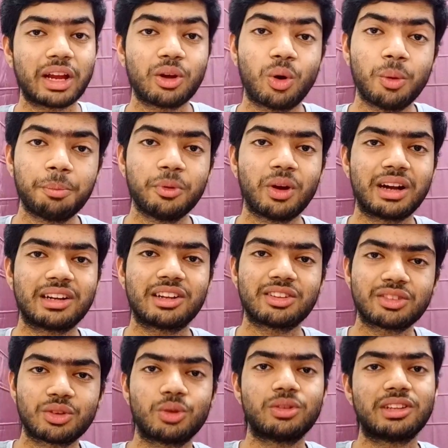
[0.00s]
I hope you
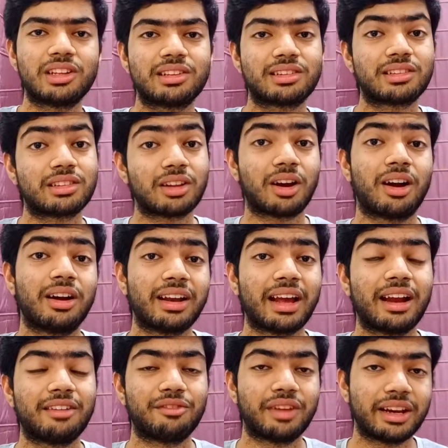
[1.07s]
understood this third
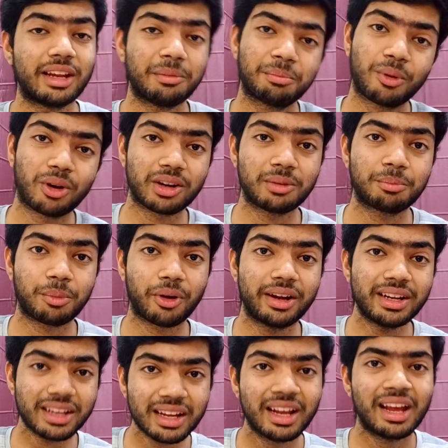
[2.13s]
and very important
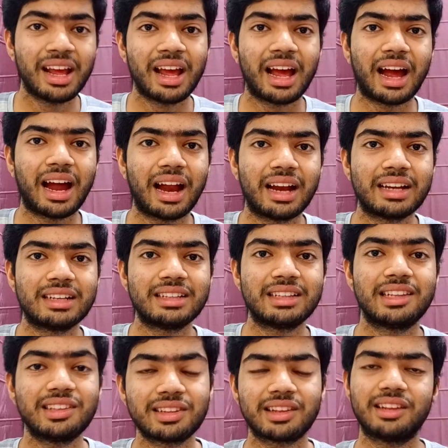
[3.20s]
point,
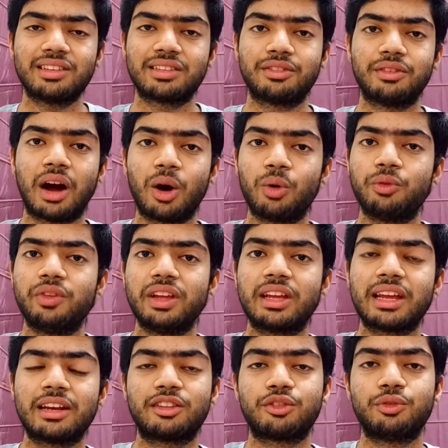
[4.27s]
and this is how we
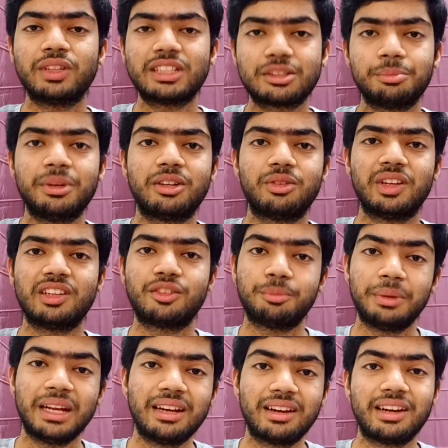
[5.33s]
can switch between
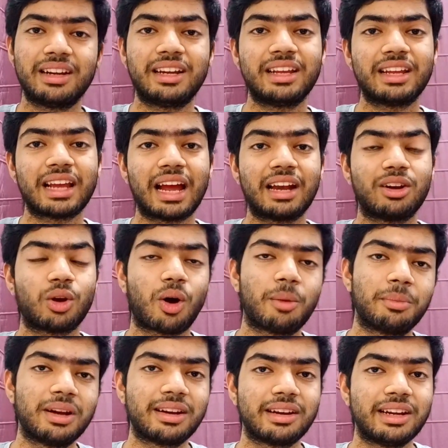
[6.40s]
speed reading and
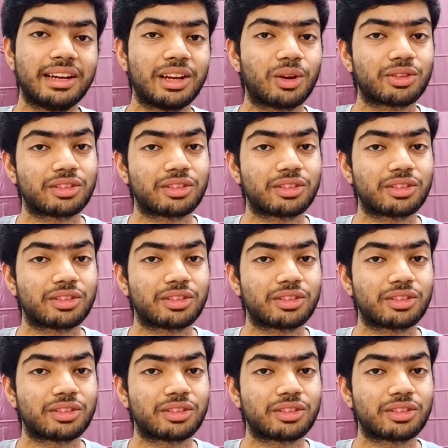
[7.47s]
normal reading or